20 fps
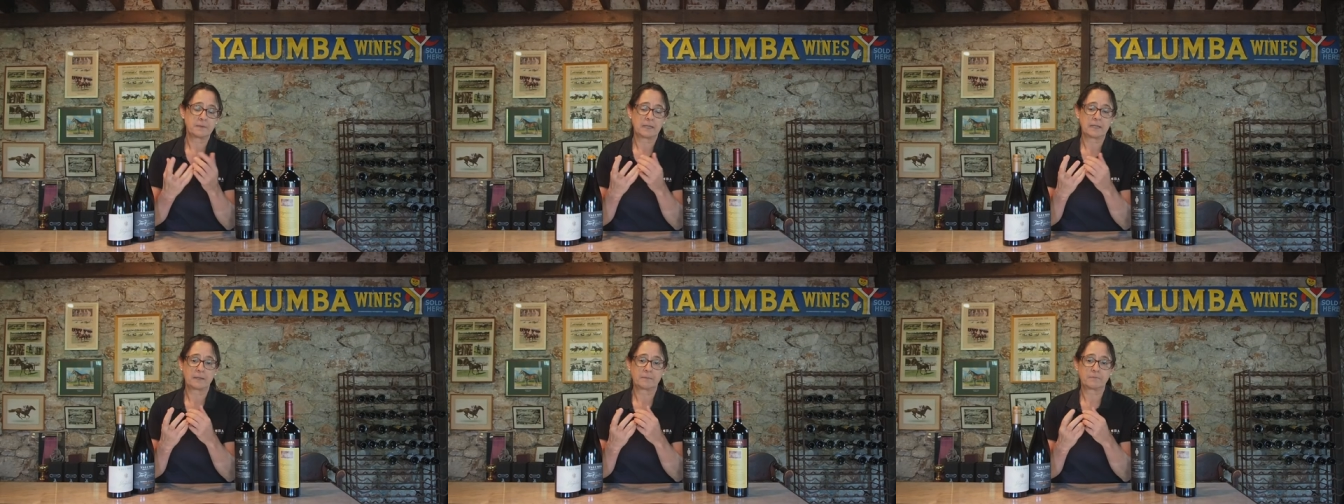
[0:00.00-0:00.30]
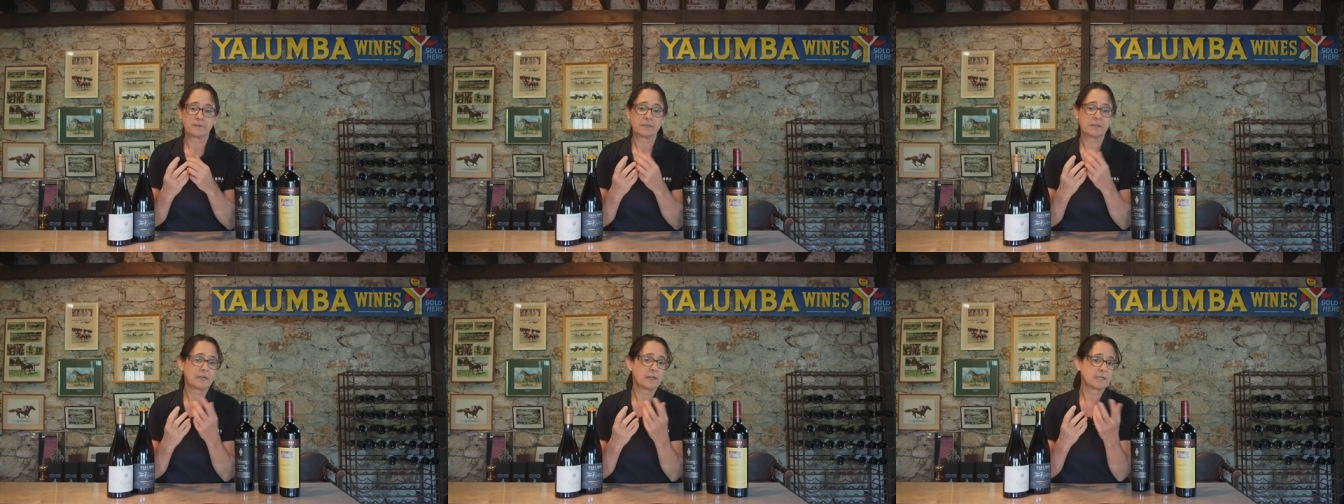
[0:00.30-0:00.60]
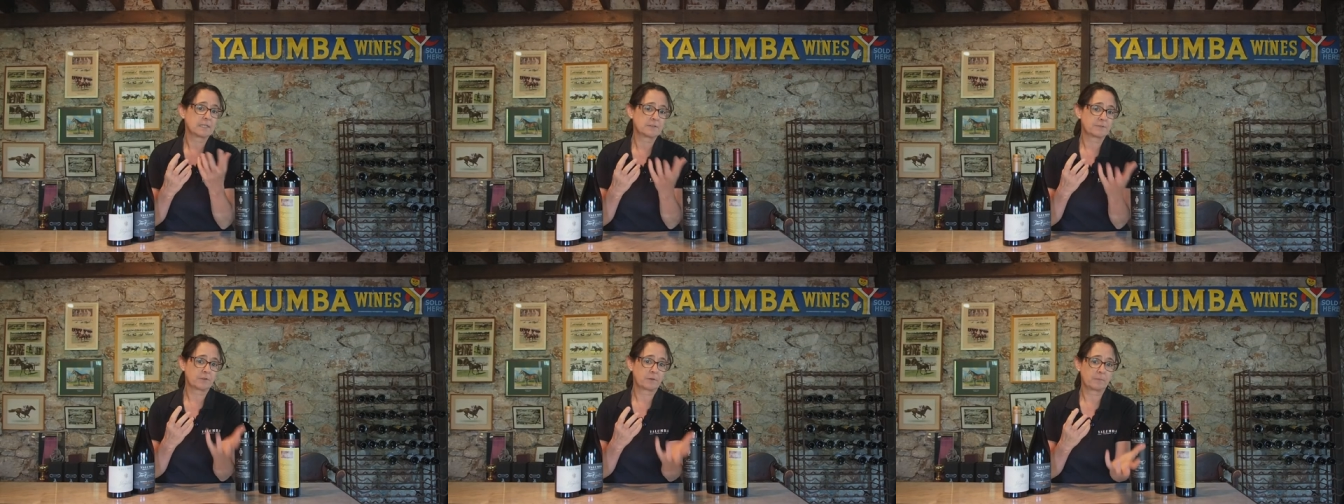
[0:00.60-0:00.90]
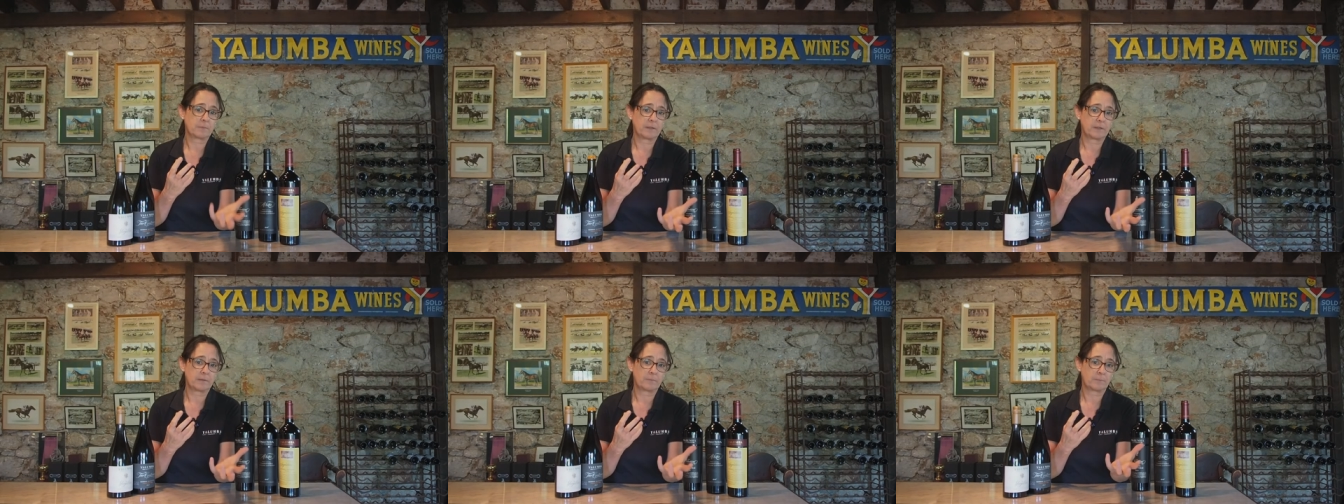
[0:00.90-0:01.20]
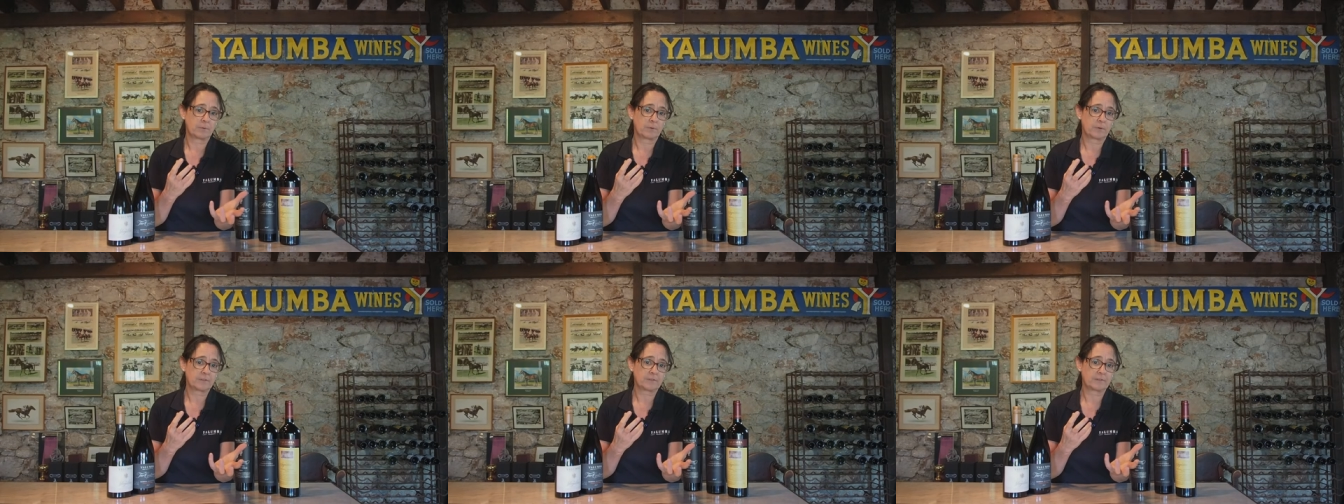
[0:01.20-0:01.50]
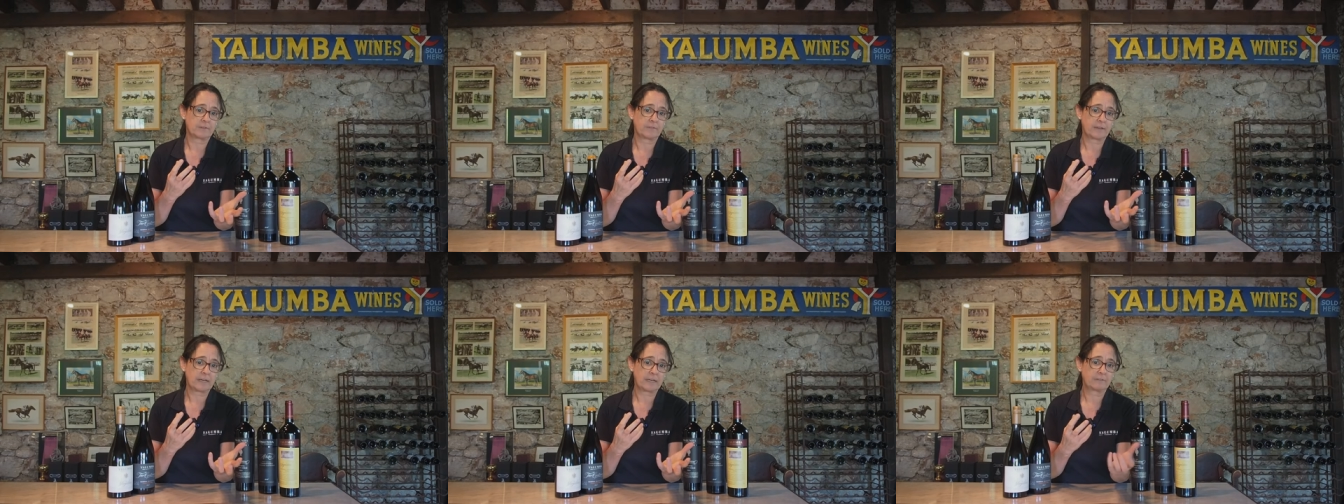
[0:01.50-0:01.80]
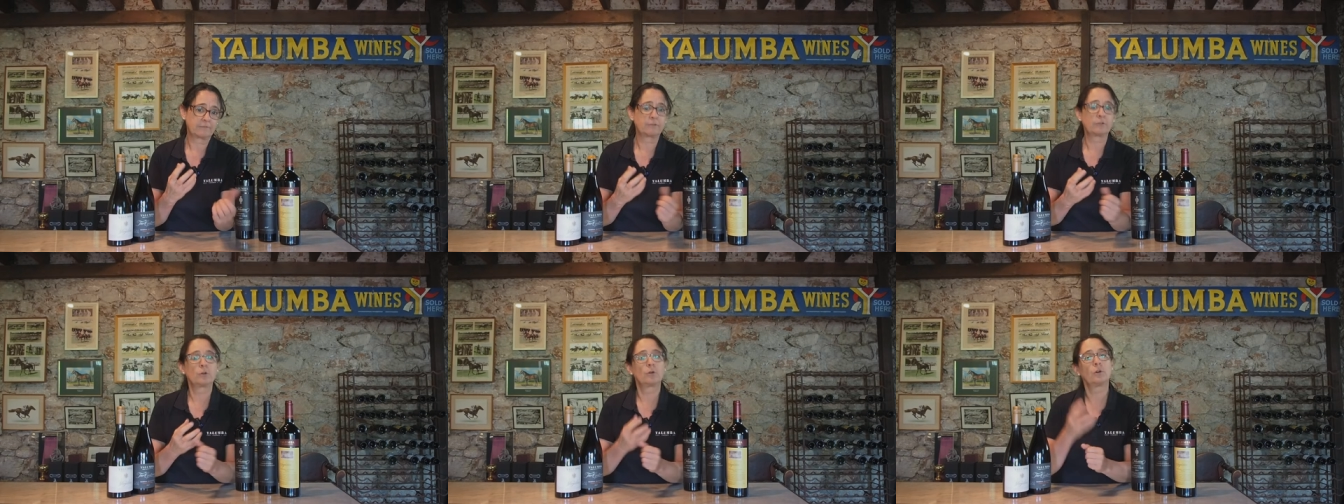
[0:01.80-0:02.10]
uh, vineyards from the Barossa Valley
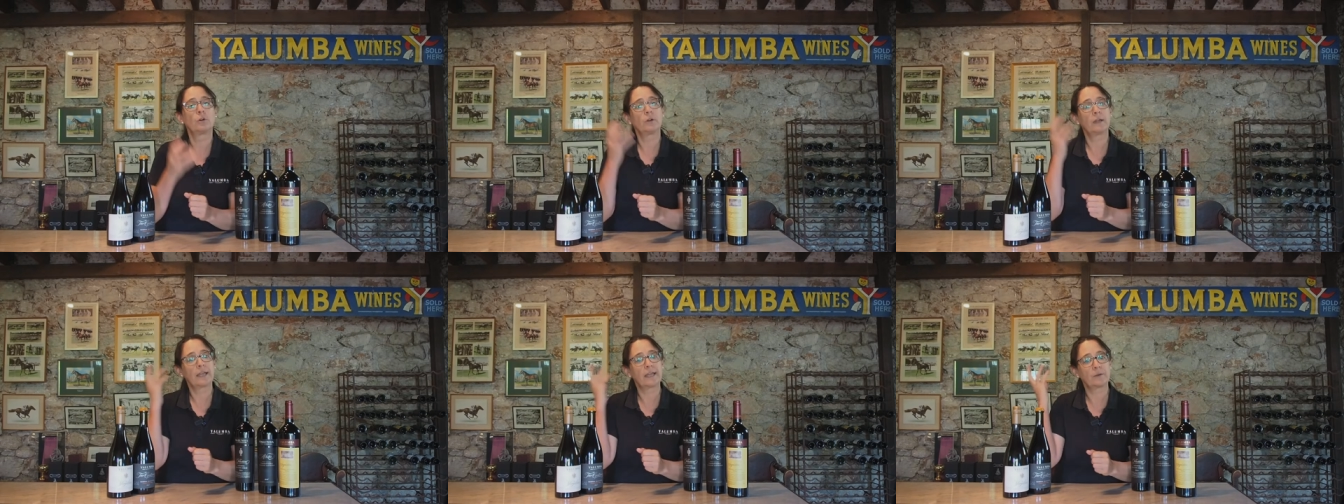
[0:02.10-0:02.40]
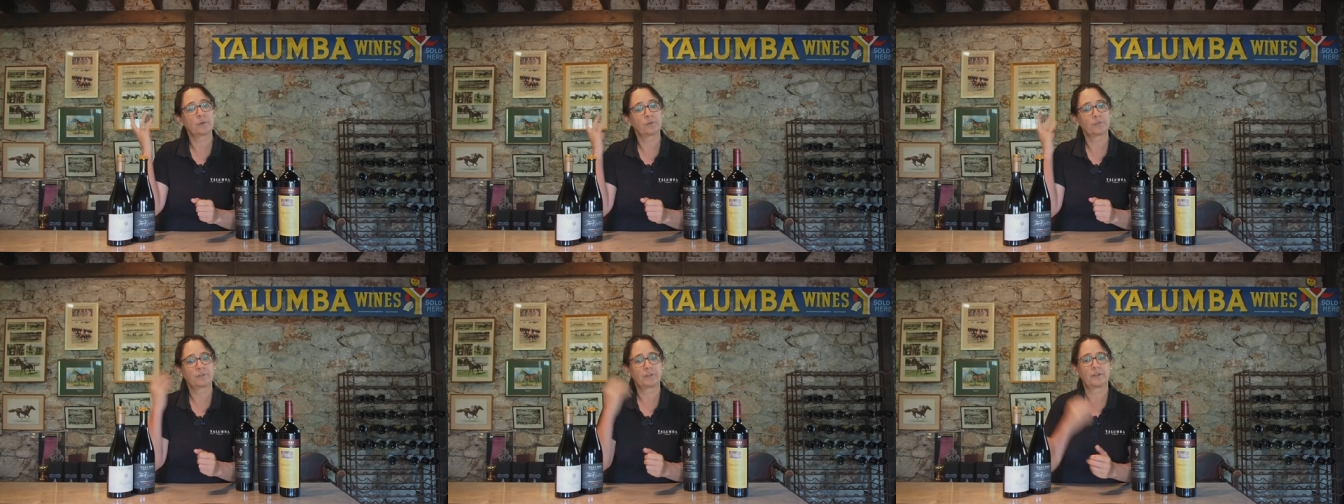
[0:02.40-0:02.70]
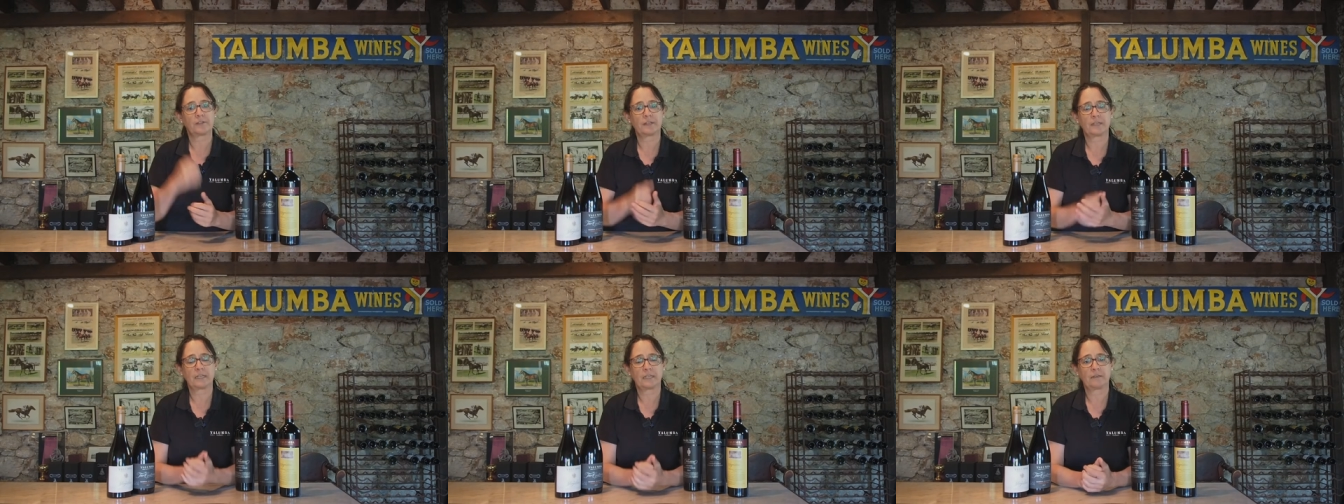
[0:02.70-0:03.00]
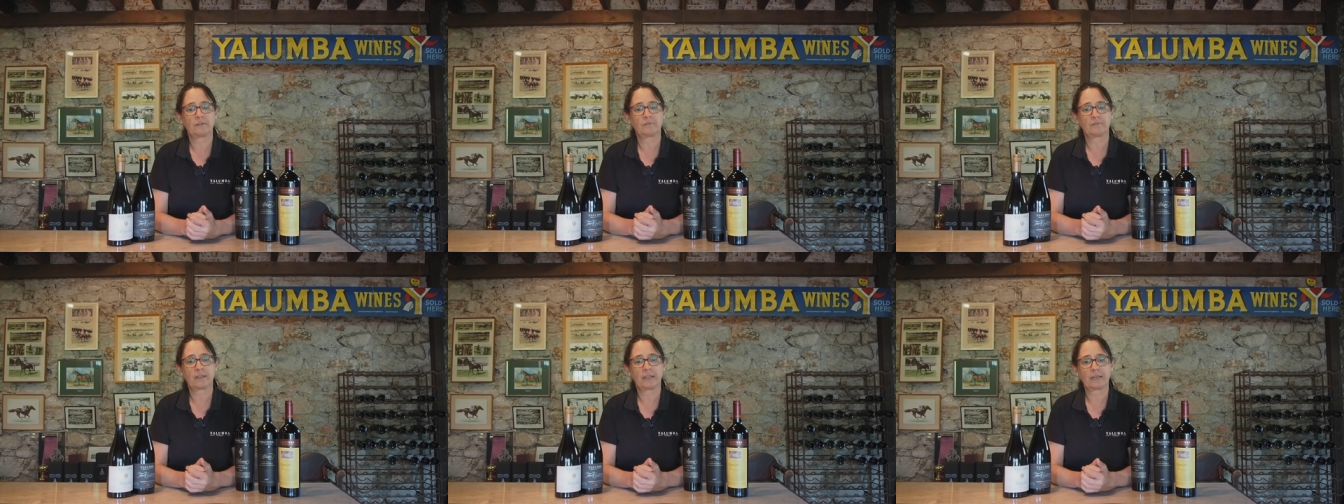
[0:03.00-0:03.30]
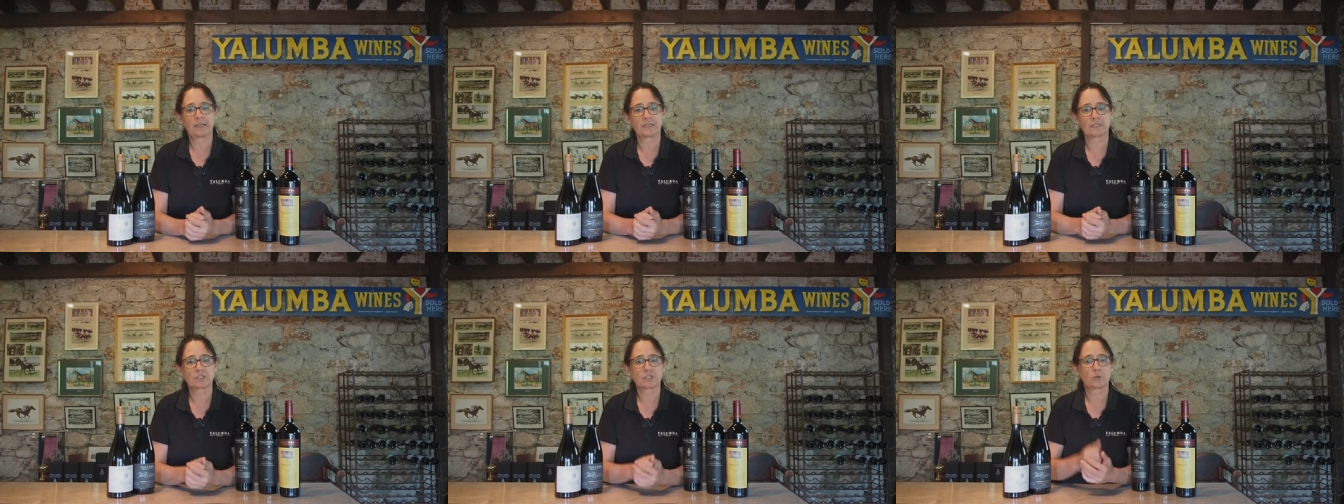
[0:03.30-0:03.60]
floor and also the Eden Valley.